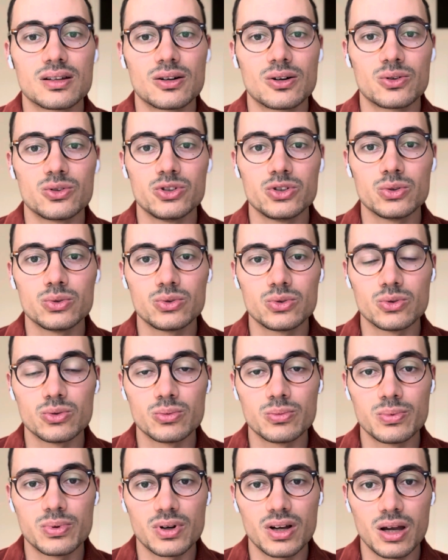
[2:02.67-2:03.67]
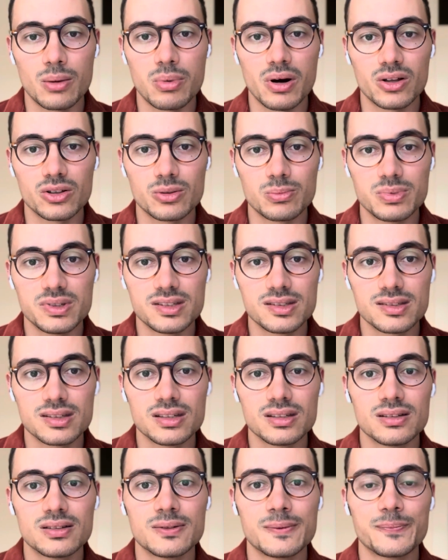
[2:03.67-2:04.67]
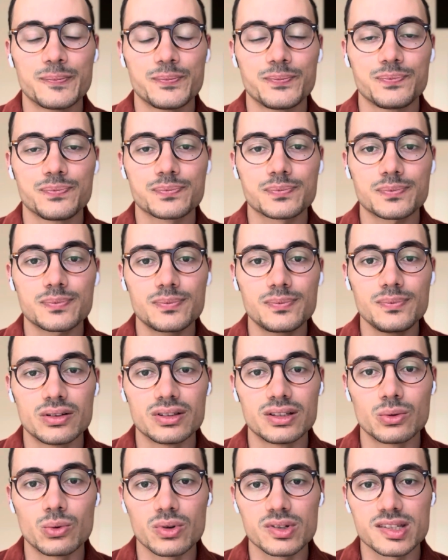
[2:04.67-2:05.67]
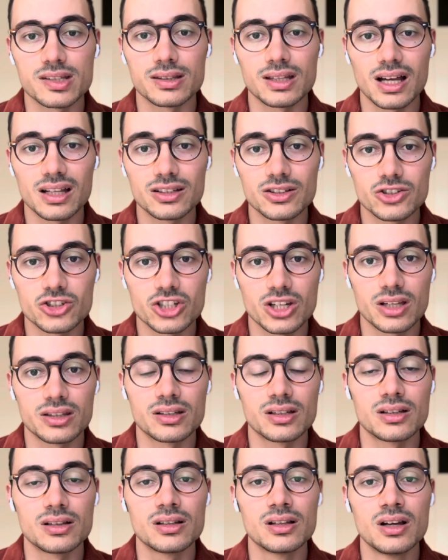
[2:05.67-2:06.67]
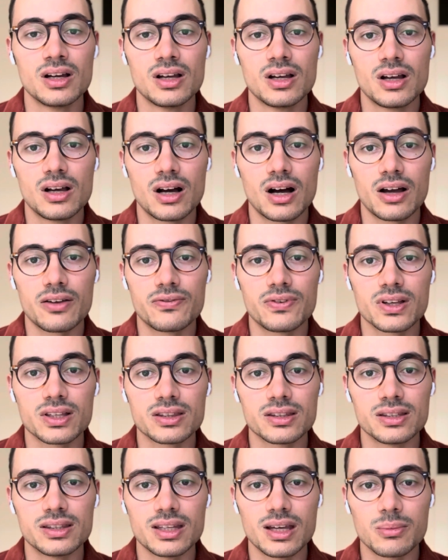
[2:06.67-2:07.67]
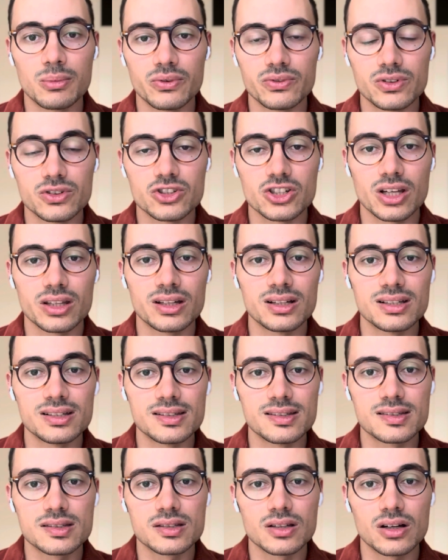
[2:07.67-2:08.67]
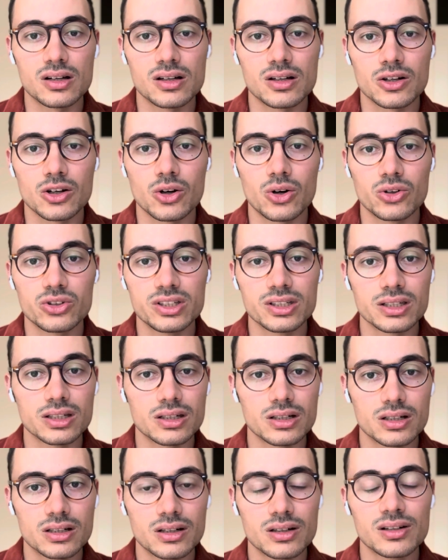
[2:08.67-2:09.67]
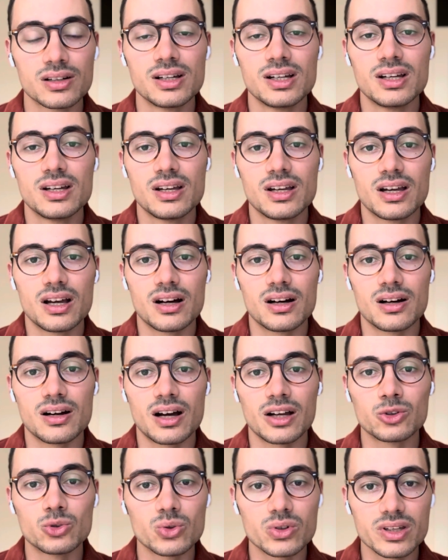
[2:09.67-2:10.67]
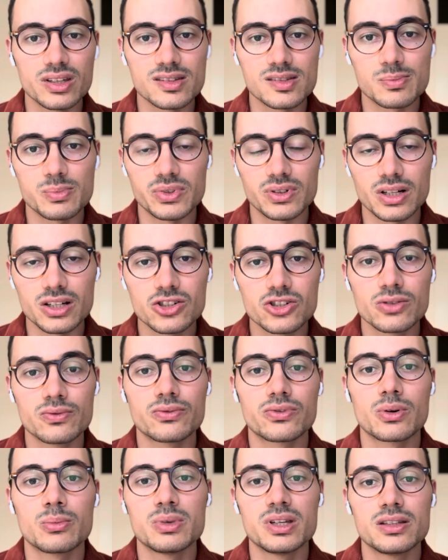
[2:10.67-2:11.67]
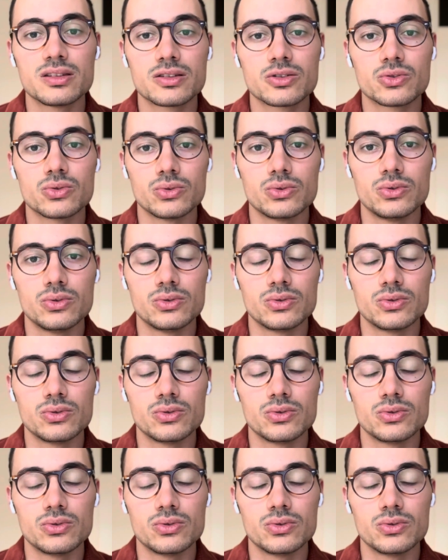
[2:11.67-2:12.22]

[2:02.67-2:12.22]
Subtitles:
on YouTube about the Piscine. There was another channel, I think the name of the channel is Coding Girl. I took inspiration from it to